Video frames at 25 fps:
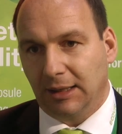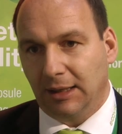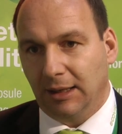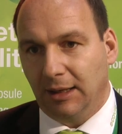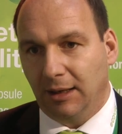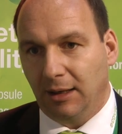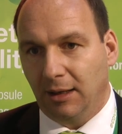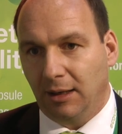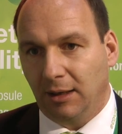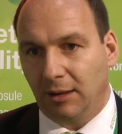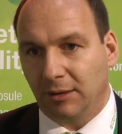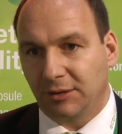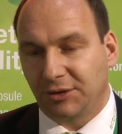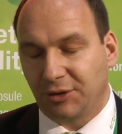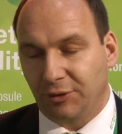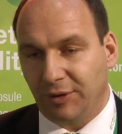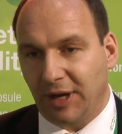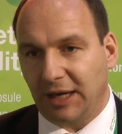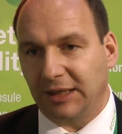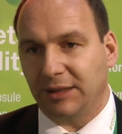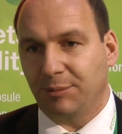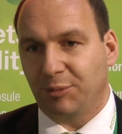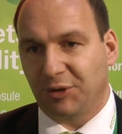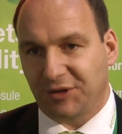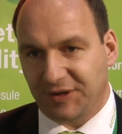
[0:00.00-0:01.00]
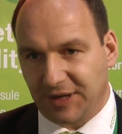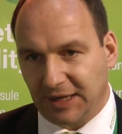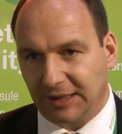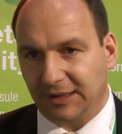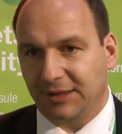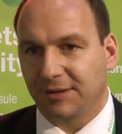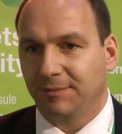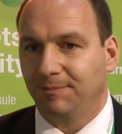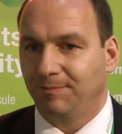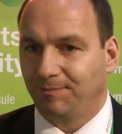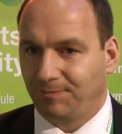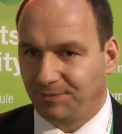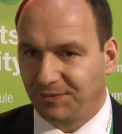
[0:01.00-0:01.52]
to 90%.
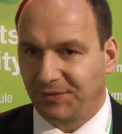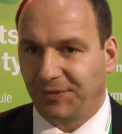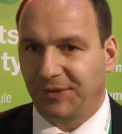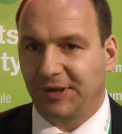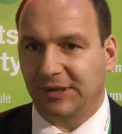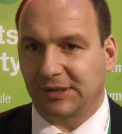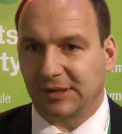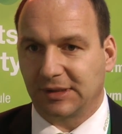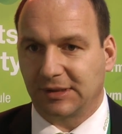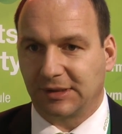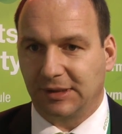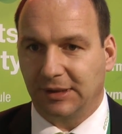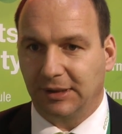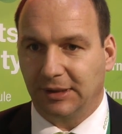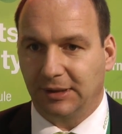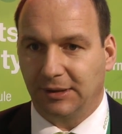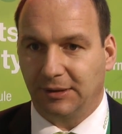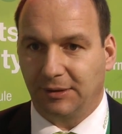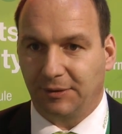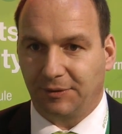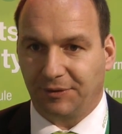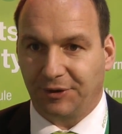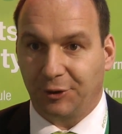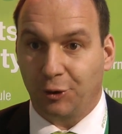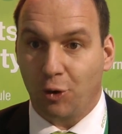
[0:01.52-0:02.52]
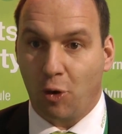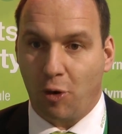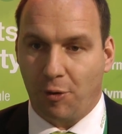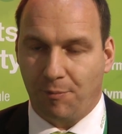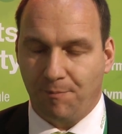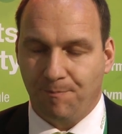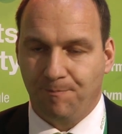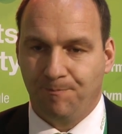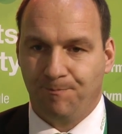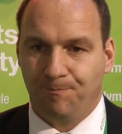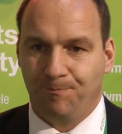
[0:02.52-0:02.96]
This is the norm.